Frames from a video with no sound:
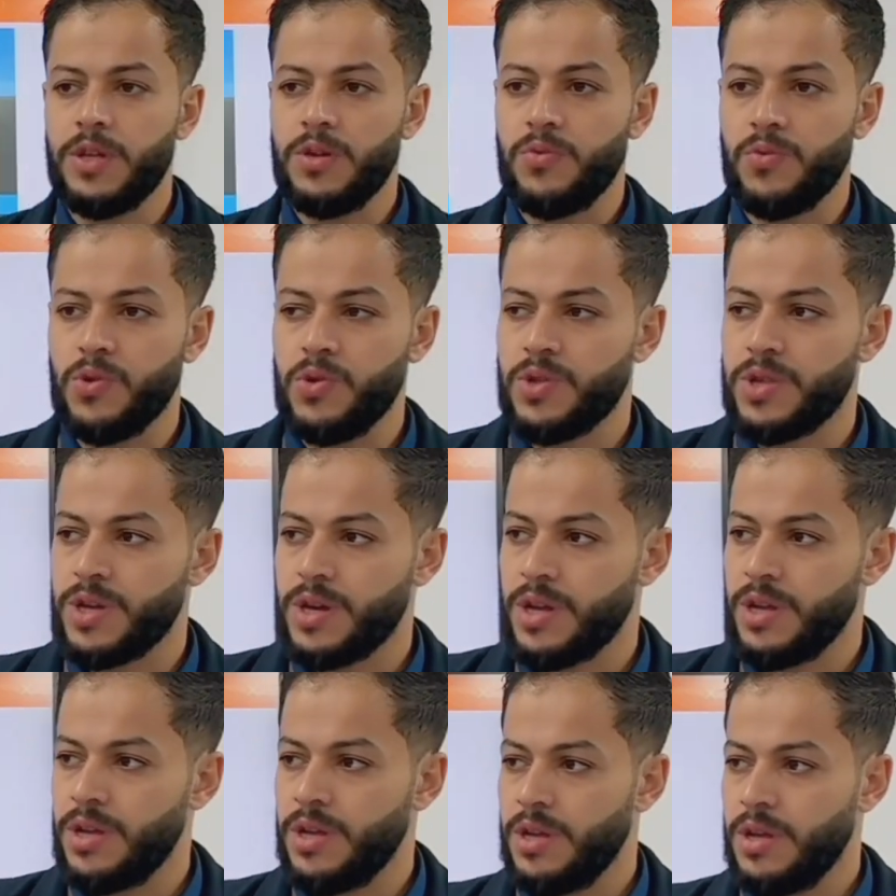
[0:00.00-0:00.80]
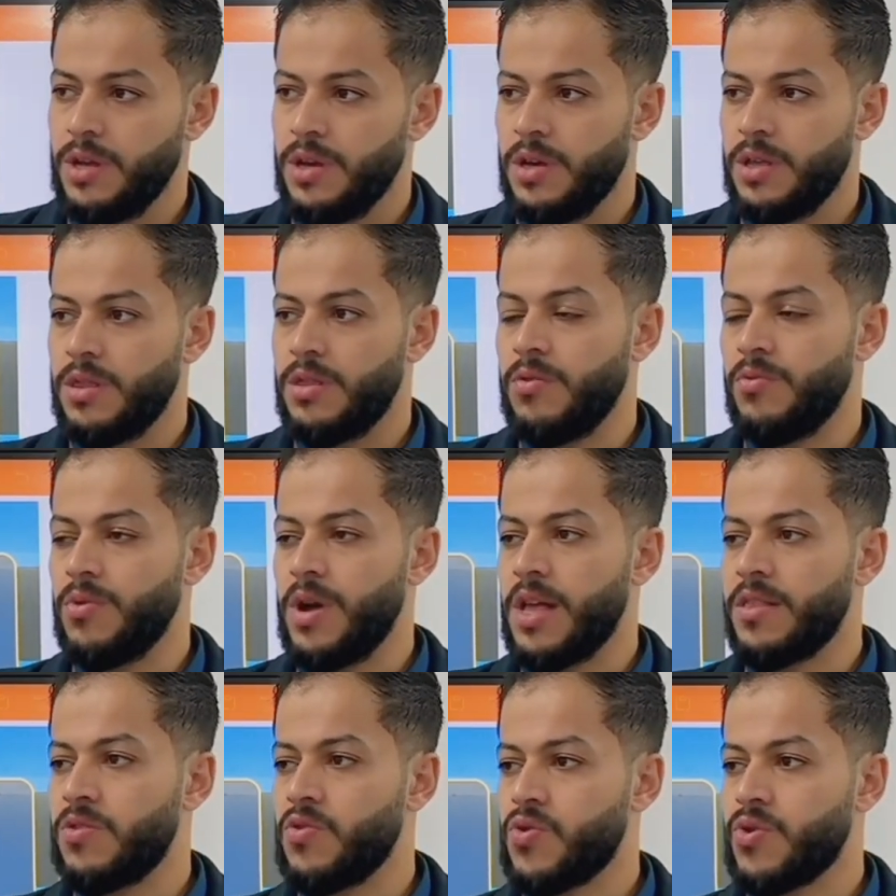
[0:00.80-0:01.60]
in water
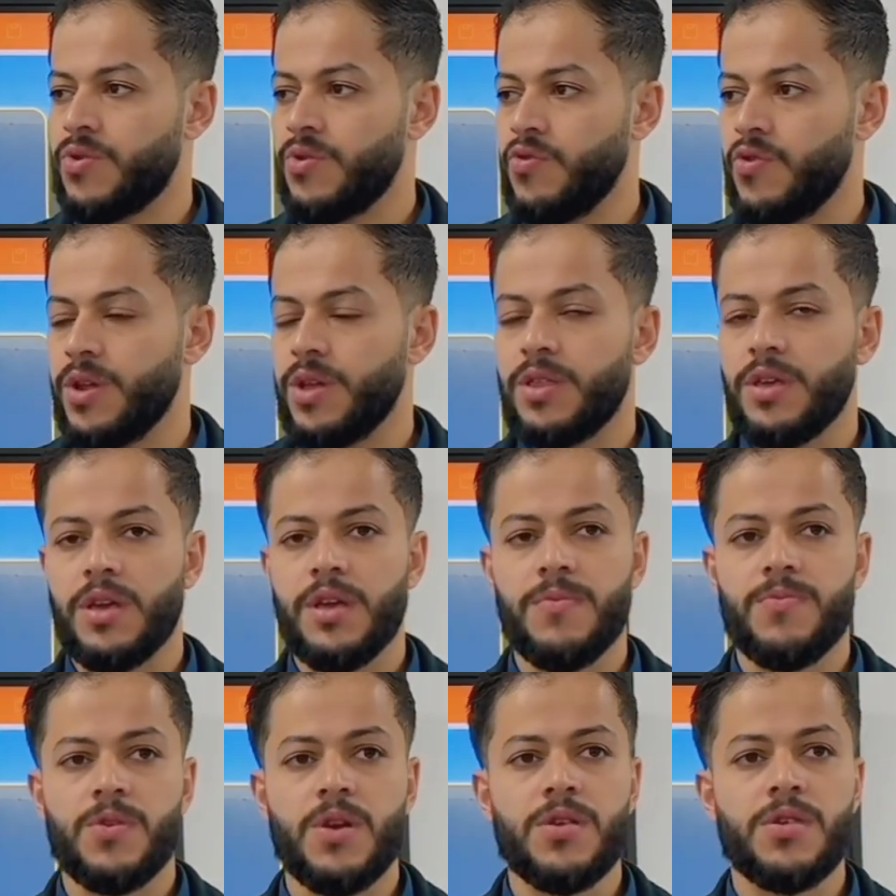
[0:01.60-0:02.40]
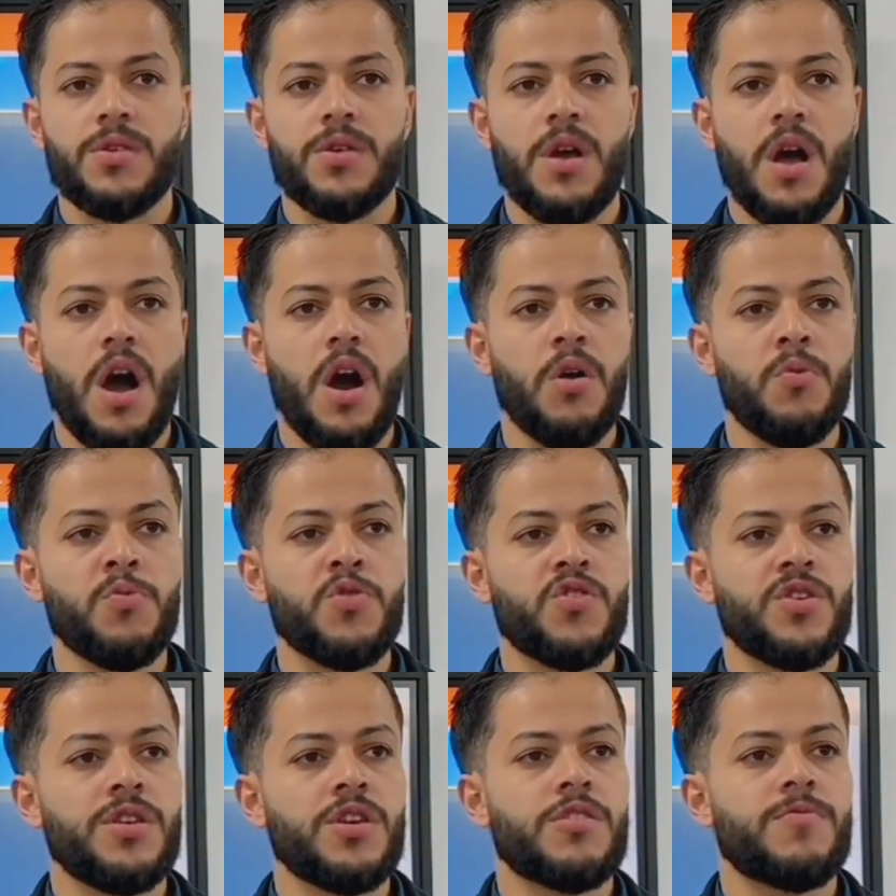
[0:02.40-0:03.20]
and distribute it, it gives us a
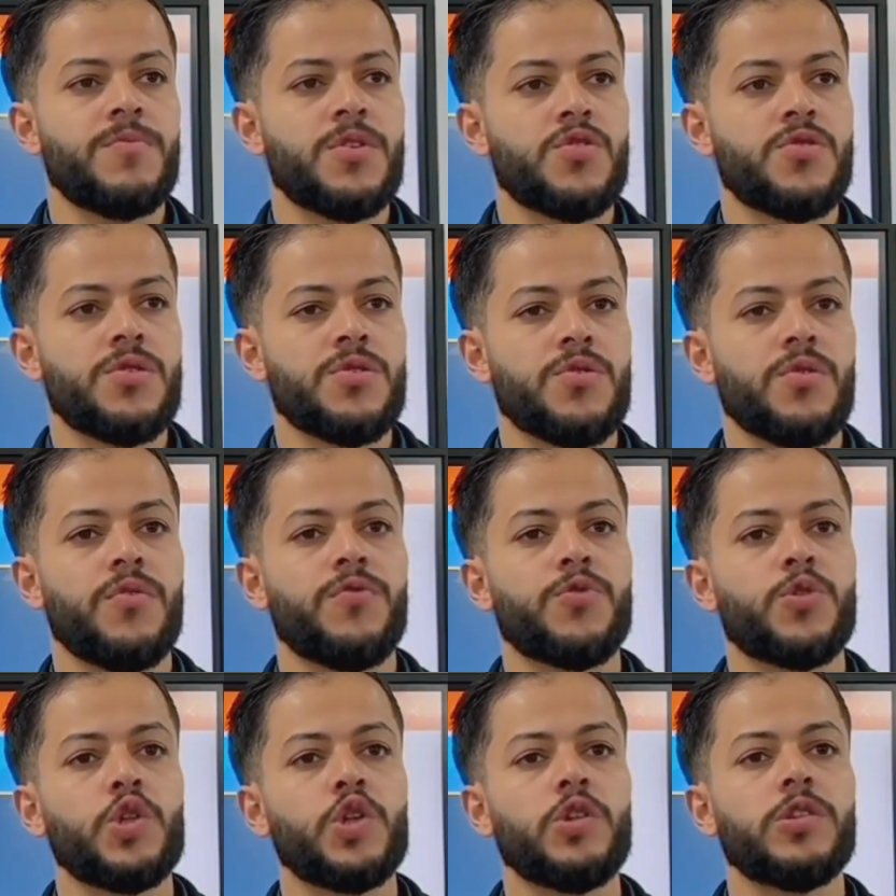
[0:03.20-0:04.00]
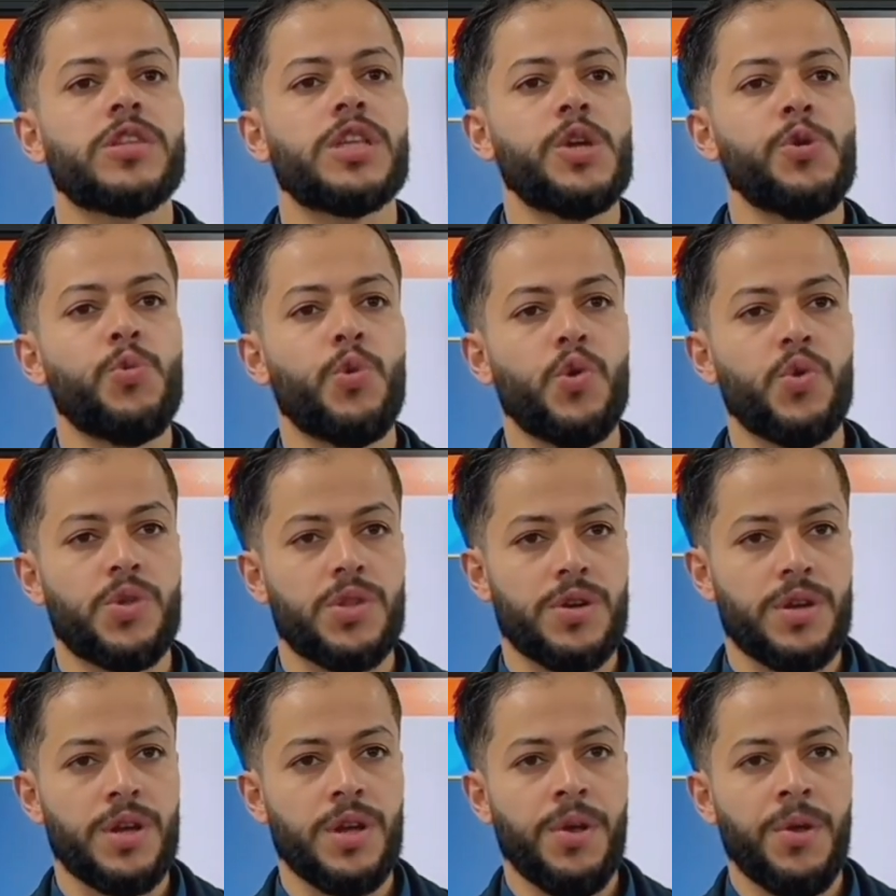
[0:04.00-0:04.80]
homogeneous mixture of salty water.